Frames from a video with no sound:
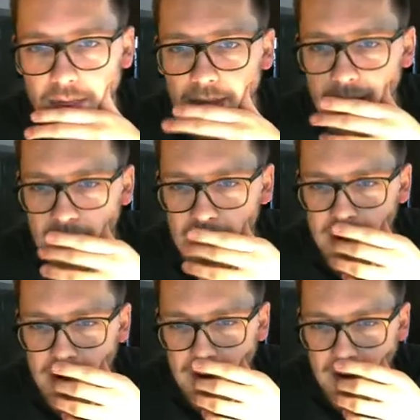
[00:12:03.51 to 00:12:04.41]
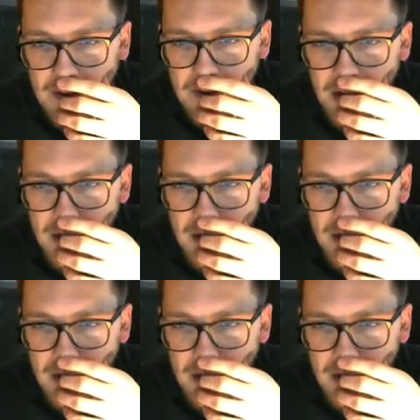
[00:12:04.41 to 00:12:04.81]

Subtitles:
Then I can